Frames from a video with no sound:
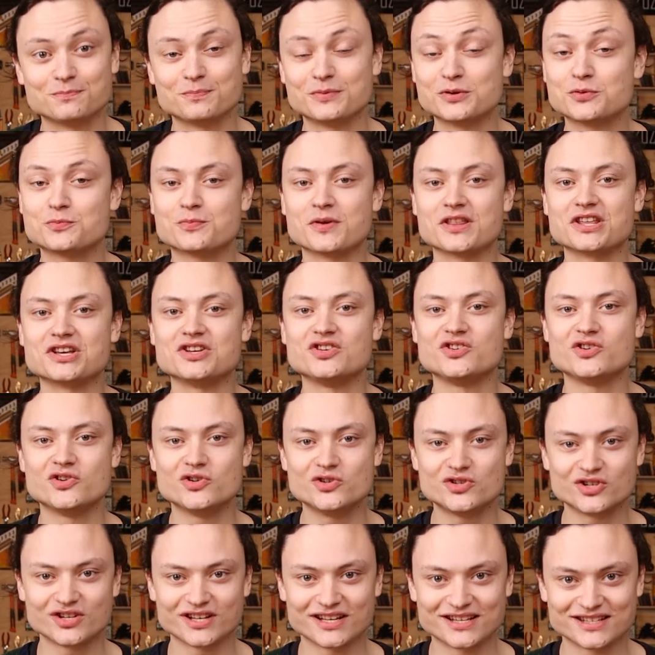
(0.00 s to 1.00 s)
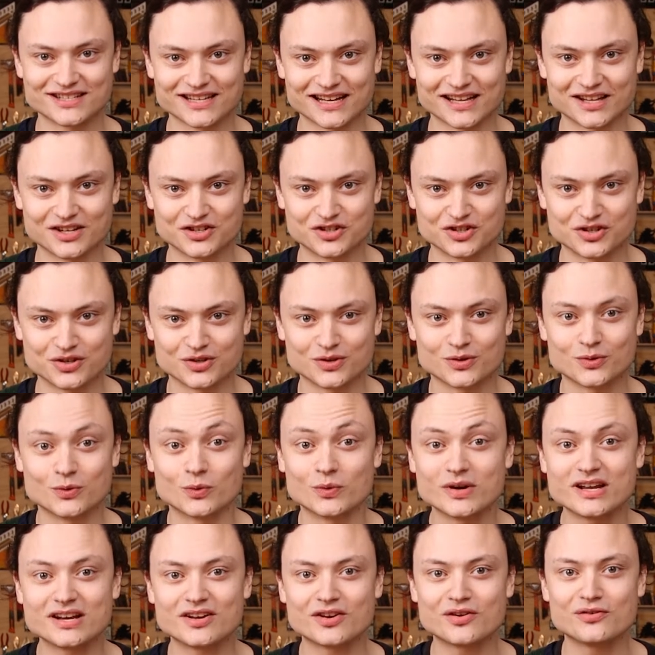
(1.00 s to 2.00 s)
built by the hugely intelligent
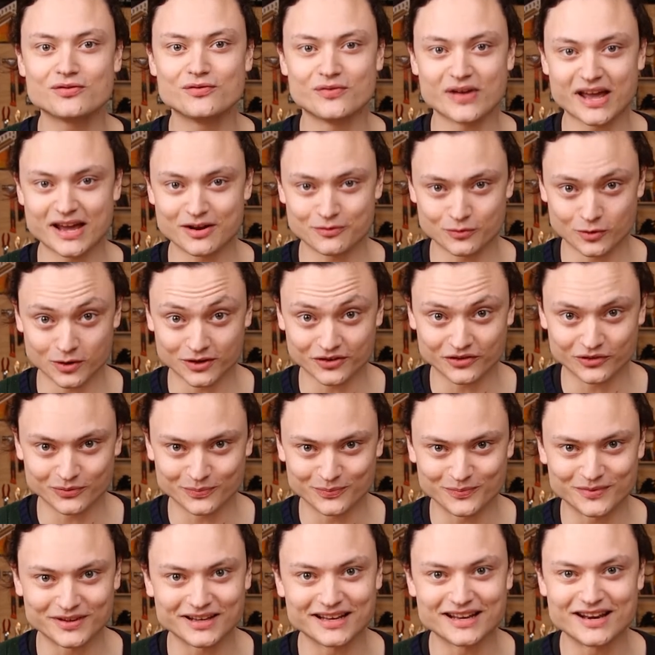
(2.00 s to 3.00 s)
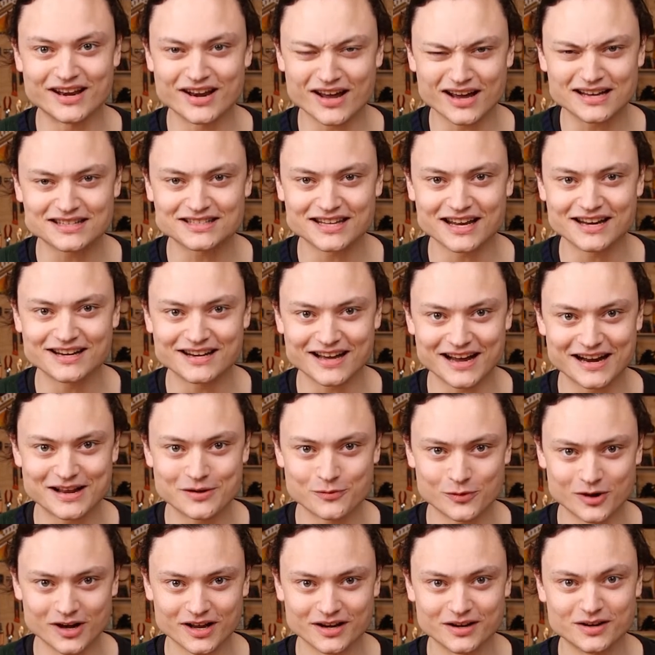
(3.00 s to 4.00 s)
Guido van Rossum in
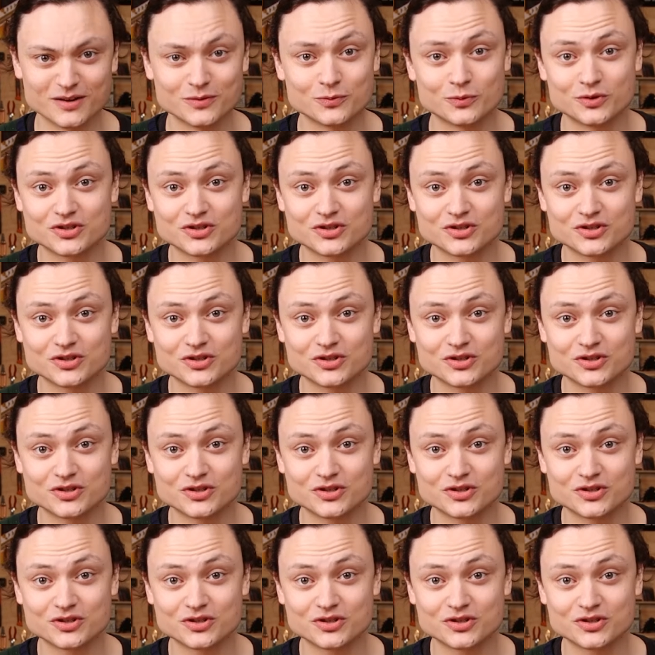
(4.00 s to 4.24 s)
1991,